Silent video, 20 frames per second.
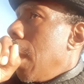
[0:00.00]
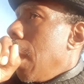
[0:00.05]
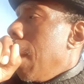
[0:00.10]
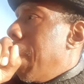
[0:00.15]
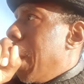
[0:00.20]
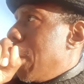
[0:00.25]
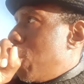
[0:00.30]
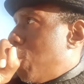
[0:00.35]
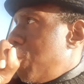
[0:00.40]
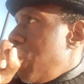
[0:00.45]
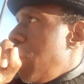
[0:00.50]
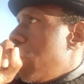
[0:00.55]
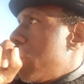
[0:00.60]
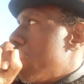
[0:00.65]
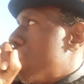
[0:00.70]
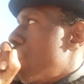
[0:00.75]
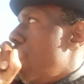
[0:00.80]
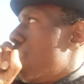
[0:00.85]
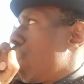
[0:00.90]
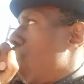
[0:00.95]
But
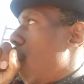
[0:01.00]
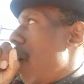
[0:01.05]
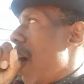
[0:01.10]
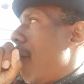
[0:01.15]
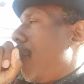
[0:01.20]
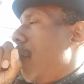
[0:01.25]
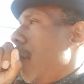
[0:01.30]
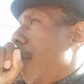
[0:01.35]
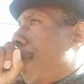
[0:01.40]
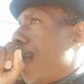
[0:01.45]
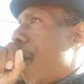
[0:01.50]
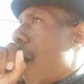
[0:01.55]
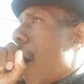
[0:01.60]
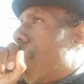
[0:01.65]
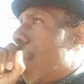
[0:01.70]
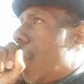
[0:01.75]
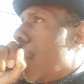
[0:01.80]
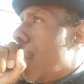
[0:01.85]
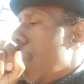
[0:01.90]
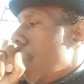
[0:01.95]
Jesus is your heavenly
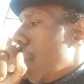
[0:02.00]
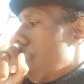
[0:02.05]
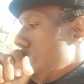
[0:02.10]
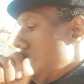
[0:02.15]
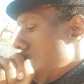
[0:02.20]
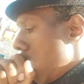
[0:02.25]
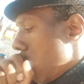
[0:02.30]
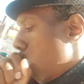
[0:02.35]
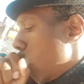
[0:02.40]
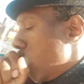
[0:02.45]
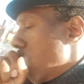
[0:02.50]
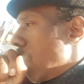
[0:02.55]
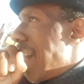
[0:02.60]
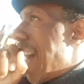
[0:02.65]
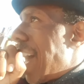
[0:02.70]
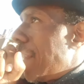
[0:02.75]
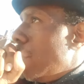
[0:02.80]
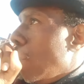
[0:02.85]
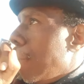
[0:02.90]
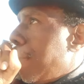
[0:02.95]
father. When you
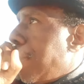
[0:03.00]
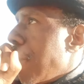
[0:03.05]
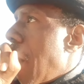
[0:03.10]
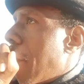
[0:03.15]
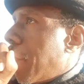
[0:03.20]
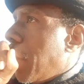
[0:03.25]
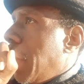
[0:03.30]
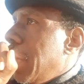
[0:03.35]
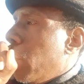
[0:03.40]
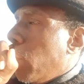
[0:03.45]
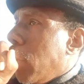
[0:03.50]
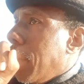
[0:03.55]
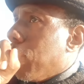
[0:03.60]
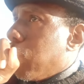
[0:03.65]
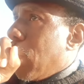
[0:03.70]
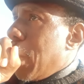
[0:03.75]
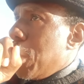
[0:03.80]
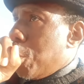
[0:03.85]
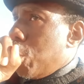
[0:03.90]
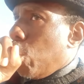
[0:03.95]
got no father, he will
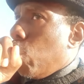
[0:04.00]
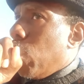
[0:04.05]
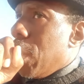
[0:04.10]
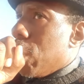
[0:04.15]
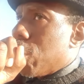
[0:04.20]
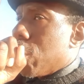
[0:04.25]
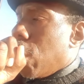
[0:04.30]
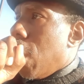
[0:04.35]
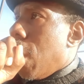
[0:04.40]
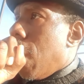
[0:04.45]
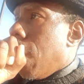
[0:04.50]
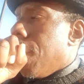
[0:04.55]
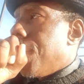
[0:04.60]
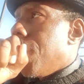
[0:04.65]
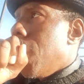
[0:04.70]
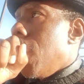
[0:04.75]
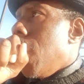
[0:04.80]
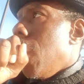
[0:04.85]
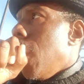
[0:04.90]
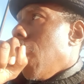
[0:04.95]
embrace you with his love.
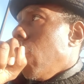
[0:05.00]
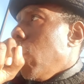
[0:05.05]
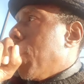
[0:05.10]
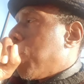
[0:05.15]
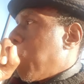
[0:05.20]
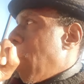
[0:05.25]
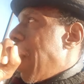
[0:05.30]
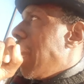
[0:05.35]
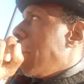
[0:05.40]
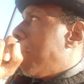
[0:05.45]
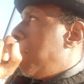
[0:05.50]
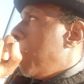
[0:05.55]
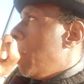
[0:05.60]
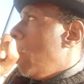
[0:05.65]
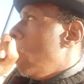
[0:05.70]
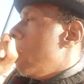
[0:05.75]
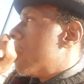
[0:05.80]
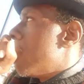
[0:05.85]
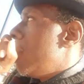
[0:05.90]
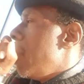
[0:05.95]
We're praying for
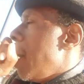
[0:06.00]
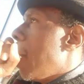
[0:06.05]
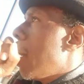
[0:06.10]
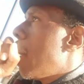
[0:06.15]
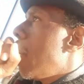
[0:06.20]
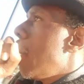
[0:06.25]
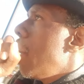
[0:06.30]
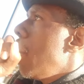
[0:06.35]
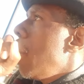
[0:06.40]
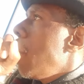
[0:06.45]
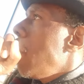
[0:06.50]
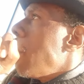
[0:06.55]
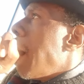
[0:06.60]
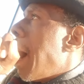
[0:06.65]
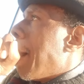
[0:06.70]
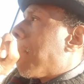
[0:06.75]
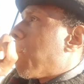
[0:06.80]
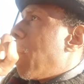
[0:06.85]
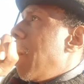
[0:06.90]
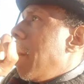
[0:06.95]
you today.
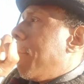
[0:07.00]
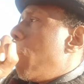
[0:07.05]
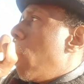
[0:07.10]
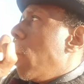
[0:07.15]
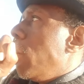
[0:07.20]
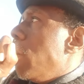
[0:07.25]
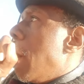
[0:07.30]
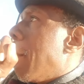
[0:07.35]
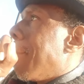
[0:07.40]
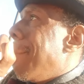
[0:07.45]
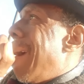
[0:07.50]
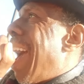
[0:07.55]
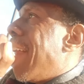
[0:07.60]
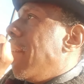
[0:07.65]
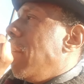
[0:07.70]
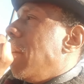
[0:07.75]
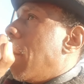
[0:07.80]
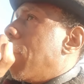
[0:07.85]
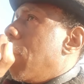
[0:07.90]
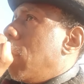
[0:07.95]
I prayed for a young man
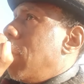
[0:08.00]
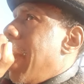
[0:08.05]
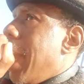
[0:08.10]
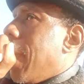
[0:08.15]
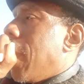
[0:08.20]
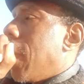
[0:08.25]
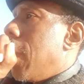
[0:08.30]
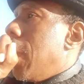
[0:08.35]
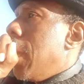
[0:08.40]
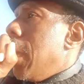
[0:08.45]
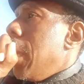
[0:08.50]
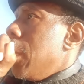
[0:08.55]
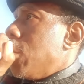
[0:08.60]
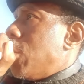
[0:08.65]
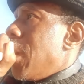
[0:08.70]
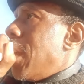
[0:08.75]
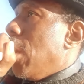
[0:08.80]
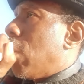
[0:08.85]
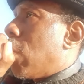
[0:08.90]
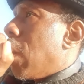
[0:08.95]
the other day,
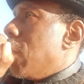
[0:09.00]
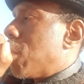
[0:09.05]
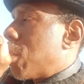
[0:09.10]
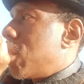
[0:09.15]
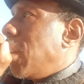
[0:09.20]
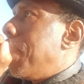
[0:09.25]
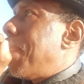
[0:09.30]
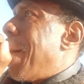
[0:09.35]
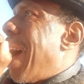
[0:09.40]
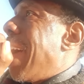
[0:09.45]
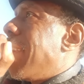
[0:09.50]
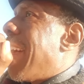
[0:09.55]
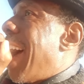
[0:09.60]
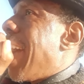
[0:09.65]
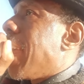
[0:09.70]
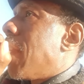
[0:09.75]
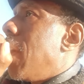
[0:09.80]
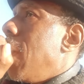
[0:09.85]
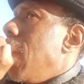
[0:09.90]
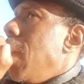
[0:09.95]
said he couldn't sleep at
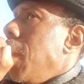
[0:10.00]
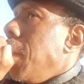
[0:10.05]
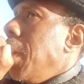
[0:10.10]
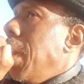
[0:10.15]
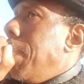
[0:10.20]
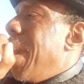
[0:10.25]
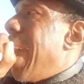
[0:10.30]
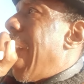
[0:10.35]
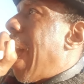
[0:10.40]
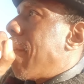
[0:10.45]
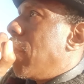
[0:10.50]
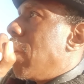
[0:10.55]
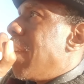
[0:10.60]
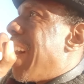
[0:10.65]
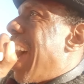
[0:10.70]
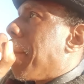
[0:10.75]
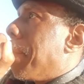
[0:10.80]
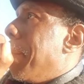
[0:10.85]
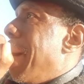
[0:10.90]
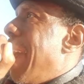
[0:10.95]
night. He'd be having
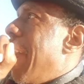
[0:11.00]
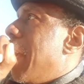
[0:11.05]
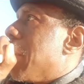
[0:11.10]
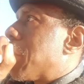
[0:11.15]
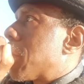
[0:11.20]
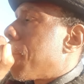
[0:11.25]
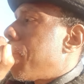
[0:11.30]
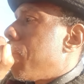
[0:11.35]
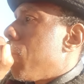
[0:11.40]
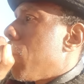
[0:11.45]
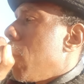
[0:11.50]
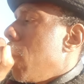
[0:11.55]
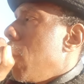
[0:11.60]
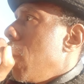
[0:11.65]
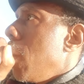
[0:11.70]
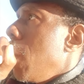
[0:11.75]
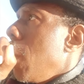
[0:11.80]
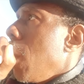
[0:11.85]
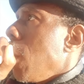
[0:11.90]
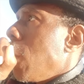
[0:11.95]
nightmares.
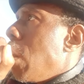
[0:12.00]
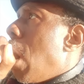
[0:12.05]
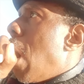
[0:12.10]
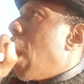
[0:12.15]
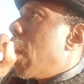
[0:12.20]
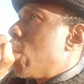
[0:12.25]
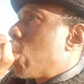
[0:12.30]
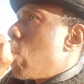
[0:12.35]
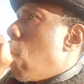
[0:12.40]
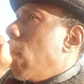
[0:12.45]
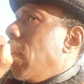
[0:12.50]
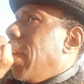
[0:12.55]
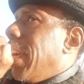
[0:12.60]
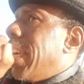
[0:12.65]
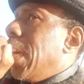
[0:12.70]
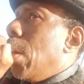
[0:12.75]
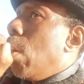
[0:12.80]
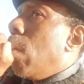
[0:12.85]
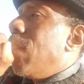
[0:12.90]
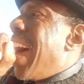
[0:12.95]
God is going to
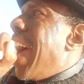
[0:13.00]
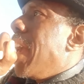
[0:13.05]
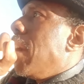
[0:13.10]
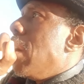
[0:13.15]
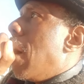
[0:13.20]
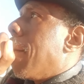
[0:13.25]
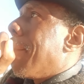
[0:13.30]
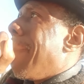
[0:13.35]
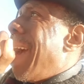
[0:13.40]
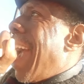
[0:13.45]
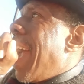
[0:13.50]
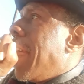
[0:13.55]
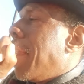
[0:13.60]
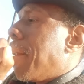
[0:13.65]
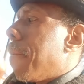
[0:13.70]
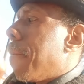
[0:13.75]
heal that young man.